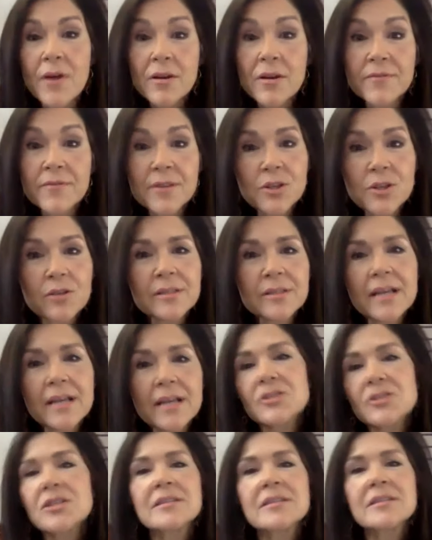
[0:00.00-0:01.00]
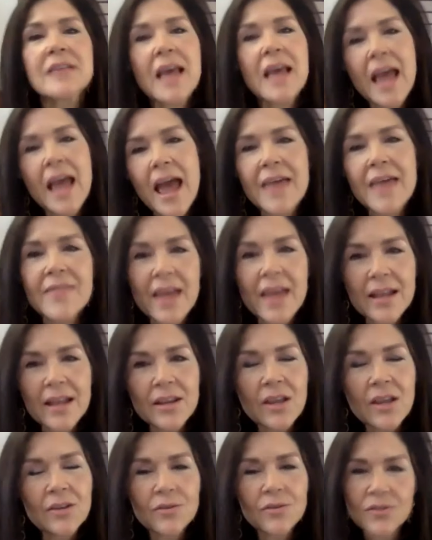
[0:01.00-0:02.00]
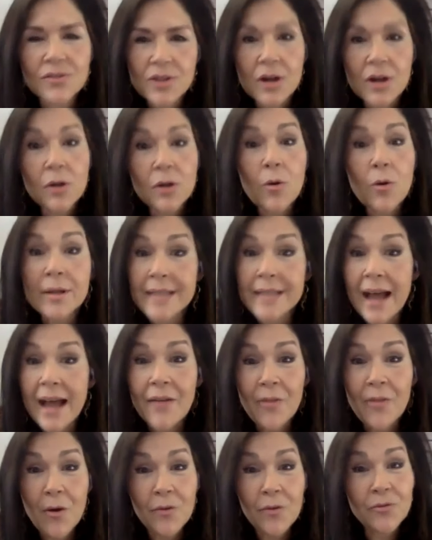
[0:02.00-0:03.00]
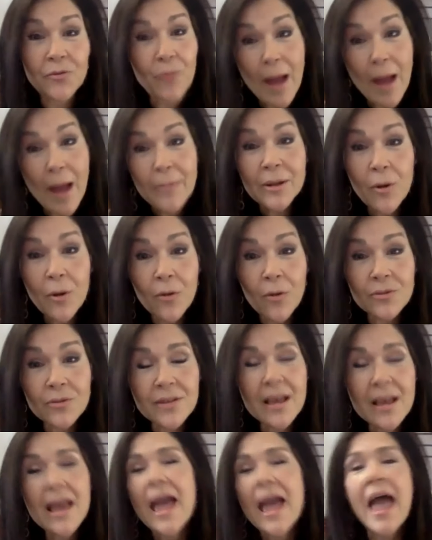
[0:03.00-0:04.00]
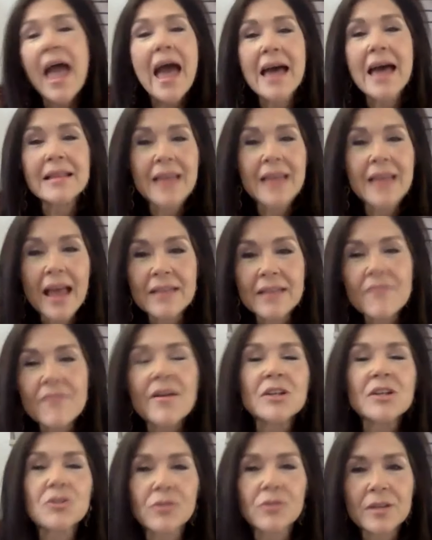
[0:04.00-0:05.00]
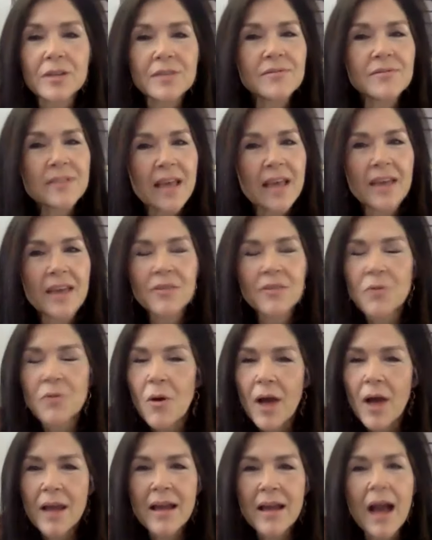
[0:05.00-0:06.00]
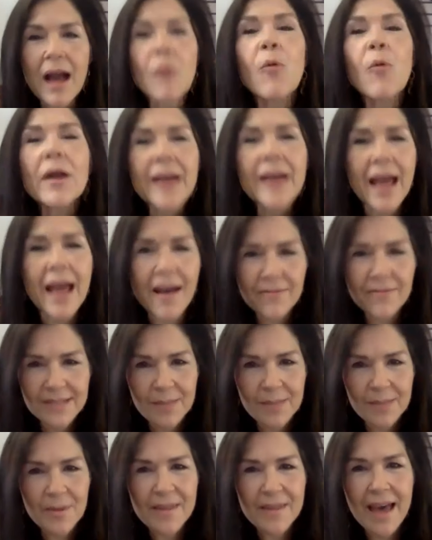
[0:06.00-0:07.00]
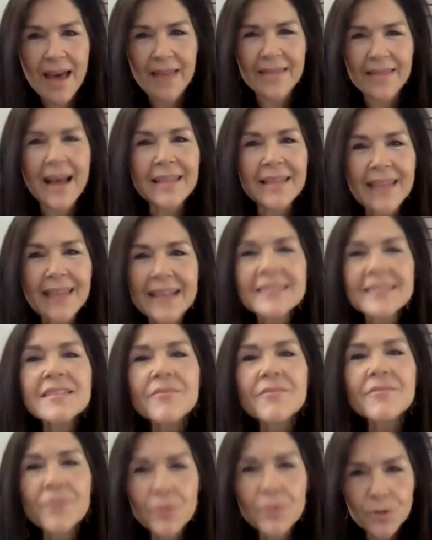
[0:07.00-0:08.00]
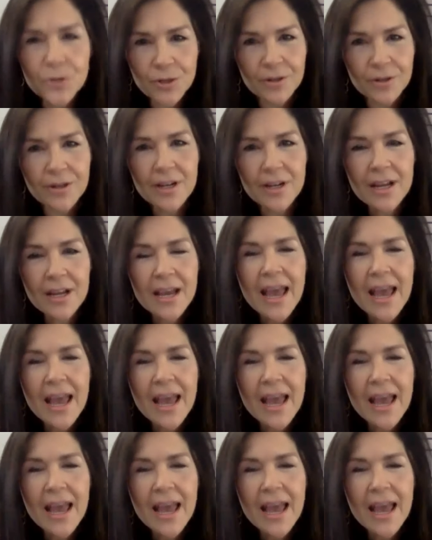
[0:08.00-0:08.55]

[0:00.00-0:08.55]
artificial intelligence? And then you start going down those rabbit holes. And, and eventually you say, you know, I, I want to have some of that. that. That's the future.